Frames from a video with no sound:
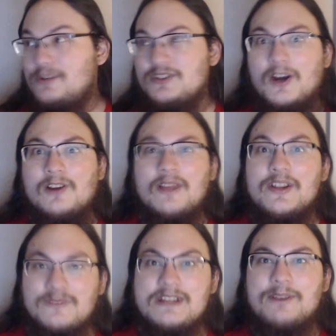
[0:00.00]
put
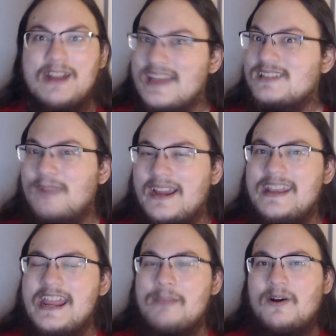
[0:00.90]
Darklight Dreamer as my
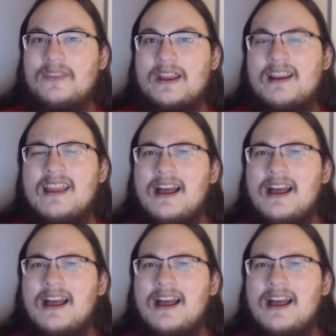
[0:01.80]
name on there.